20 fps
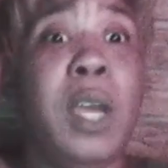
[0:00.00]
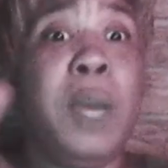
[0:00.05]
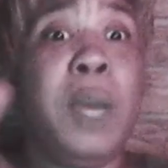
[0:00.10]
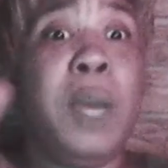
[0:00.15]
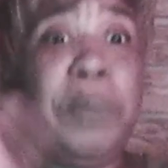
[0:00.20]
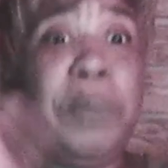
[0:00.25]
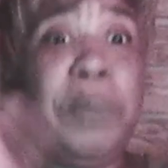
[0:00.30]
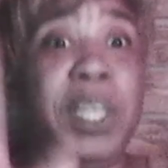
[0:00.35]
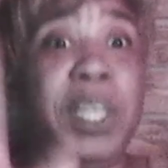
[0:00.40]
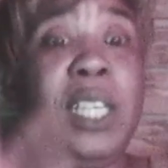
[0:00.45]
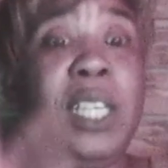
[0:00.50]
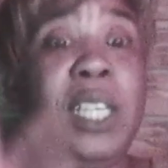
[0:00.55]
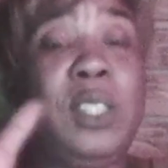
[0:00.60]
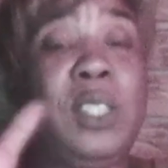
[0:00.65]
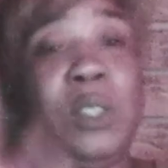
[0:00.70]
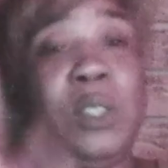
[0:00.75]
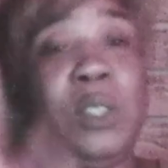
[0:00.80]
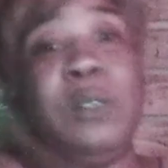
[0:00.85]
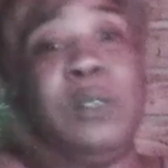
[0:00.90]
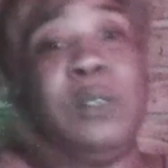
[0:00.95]
please
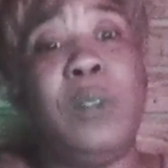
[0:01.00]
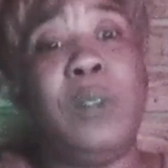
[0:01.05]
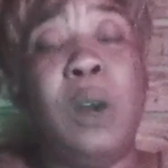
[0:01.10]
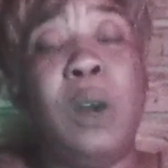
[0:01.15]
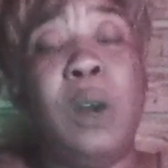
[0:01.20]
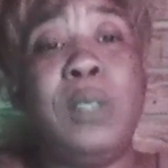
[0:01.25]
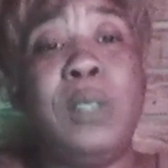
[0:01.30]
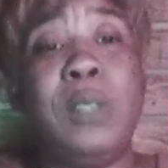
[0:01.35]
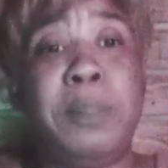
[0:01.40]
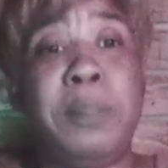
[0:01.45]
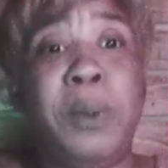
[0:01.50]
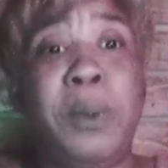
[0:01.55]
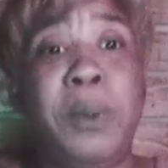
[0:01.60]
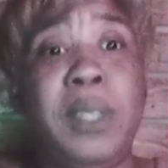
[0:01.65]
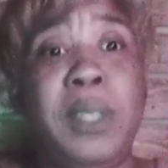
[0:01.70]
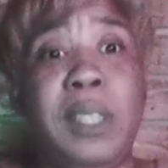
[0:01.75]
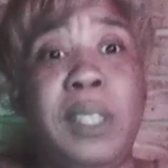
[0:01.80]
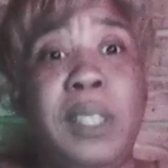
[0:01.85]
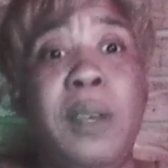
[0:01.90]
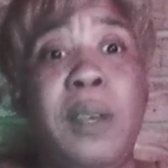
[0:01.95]
do go support
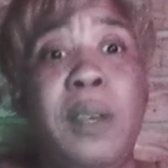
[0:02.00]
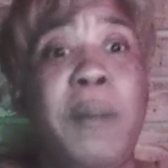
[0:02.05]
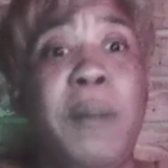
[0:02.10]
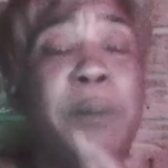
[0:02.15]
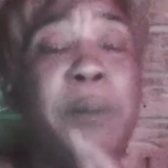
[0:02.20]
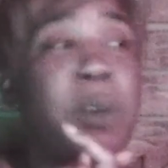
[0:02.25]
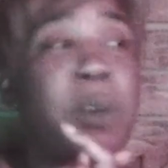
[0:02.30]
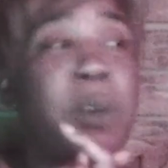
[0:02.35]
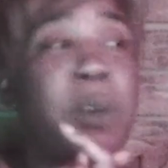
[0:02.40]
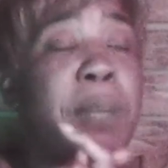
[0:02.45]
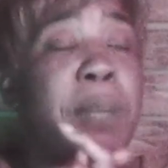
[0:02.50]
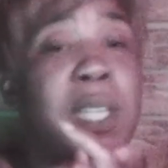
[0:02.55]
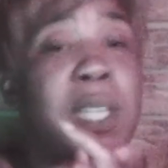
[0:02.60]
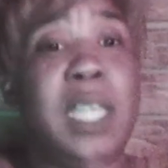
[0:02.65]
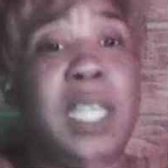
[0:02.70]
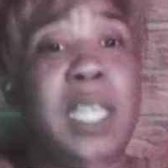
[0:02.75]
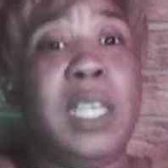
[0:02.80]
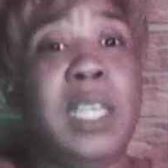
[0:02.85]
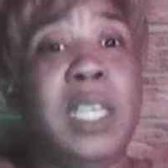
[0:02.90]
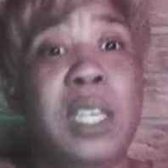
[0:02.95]
them. I'm going to be
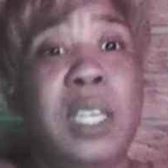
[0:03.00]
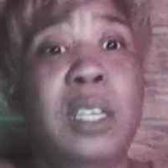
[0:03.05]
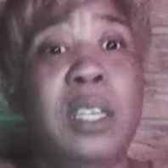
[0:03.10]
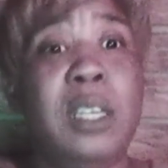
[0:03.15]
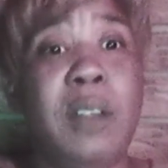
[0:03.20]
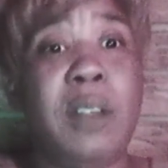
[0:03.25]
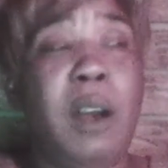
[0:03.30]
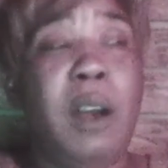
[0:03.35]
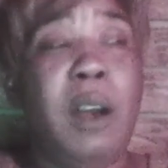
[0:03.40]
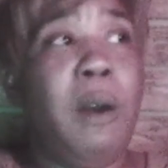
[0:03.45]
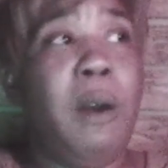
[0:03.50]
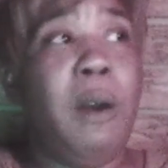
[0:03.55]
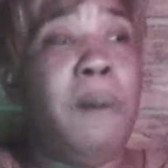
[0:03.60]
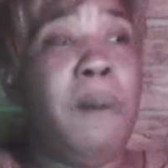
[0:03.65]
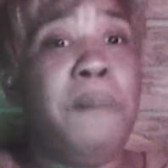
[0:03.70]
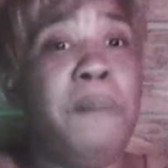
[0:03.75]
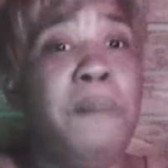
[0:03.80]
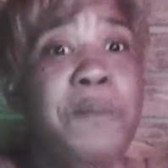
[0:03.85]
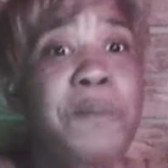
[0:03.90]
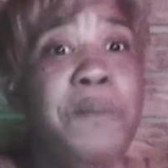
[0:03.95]
linking
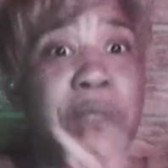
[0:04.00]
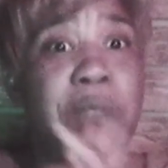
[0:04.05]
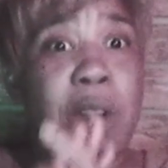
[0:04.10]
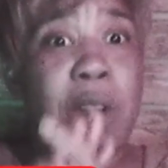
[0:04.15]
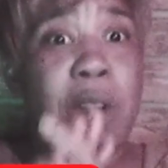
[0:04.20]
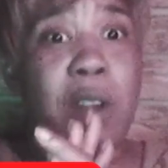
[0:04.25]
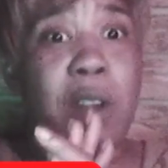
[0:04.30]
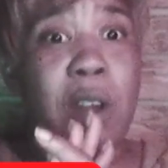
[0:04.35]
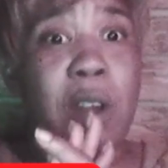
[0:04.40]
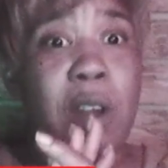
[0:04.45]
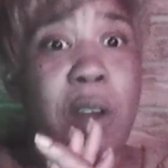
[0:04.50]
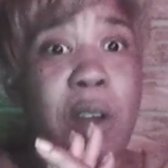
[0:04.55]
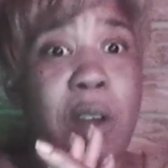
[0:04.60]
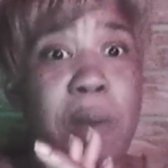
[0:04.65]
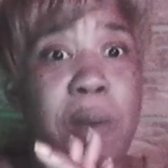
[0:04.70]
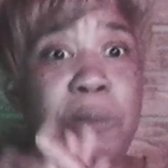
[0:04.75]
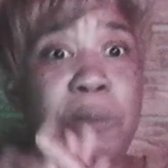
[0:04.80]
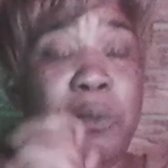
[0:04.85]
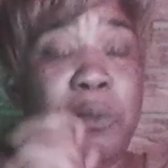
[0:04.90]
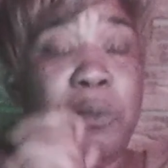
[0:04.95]
their
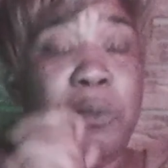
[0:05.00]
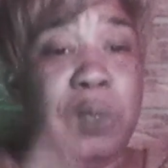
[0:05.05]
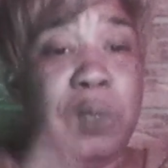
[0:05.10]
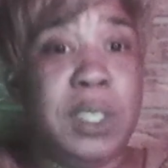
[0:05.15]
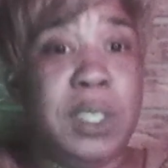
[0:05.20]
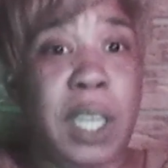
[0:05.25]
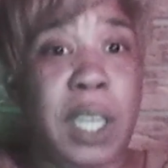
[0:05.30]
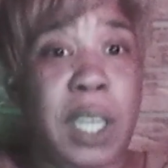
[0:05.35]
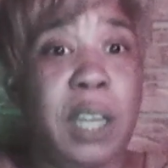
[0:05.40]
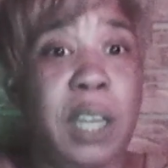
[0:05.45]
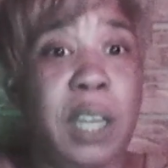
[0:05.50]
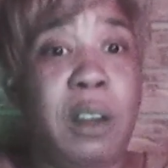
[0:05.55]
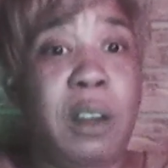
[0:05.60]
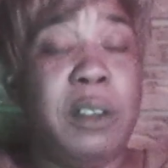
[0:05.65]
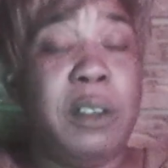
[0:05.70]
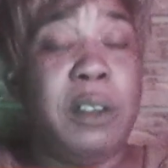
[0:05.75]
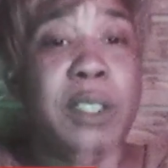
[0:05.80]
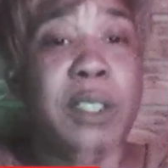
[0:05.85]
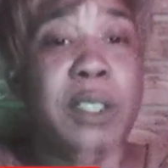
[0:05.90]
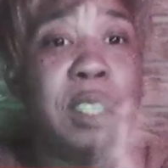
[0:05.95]
site on the
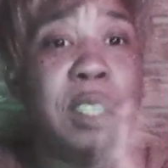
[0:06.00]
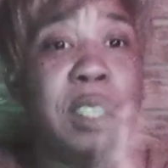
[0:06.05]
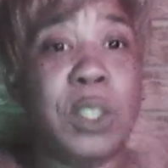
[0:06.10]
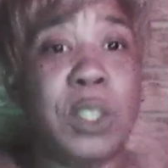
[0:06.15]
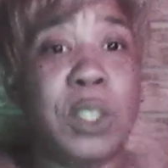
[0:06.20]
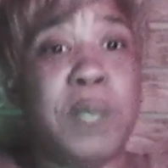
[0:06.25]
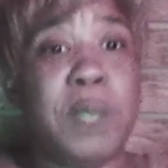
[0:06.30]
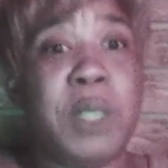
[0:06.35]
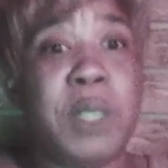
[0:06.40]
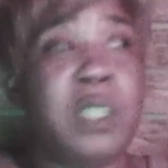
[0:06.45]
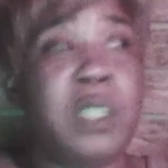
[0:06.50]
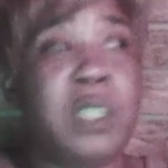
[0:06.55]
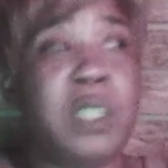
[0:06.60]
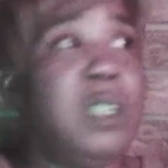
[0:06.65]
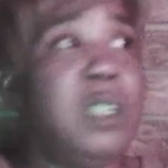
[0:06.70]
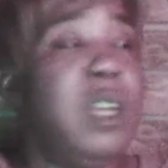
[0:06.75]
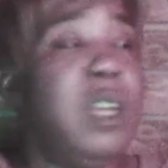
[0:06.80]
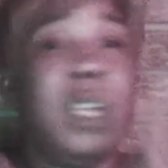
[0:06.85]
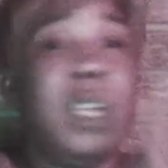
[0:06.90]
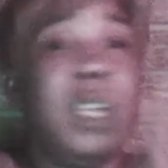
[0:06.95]
description.
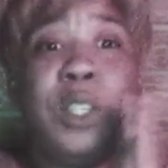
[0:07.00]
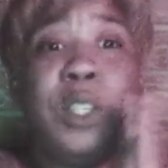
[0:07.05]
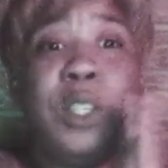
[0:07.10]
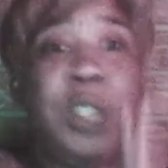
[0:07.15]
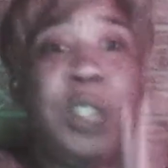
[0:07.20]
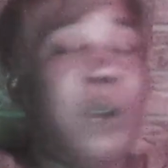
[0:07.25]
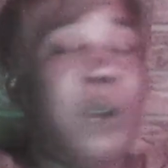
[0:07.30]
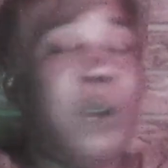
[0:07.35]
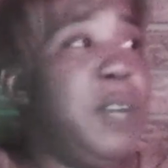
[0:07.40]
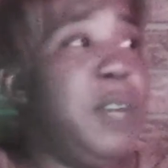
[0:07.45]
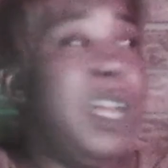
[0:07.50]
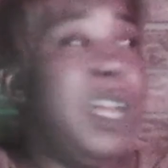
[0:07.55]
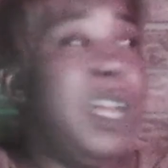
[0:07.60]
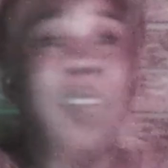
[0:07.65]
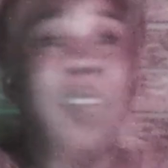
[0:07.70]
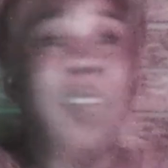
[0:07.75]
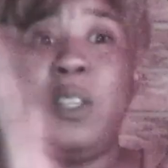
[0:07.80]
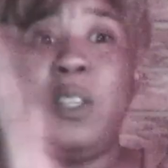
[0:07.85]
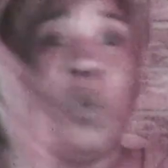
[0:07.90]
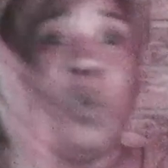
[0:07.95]
Donate
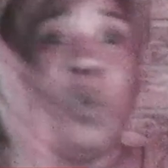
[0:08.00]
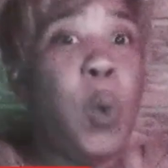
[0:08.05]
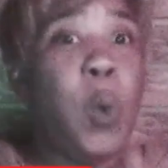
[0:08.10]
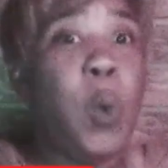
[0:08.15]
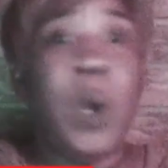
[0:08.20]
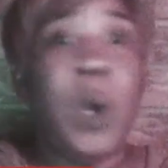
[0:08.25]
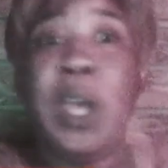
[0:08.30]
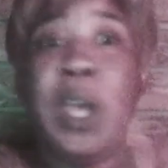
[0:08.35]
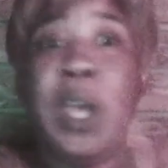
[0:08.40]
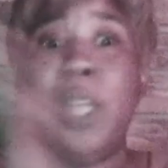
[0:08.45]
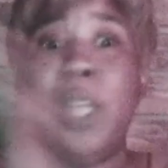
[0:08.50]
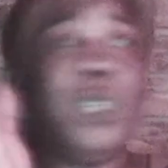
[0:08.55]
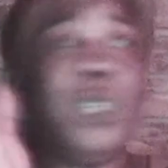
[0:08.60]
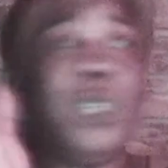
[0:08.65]
1,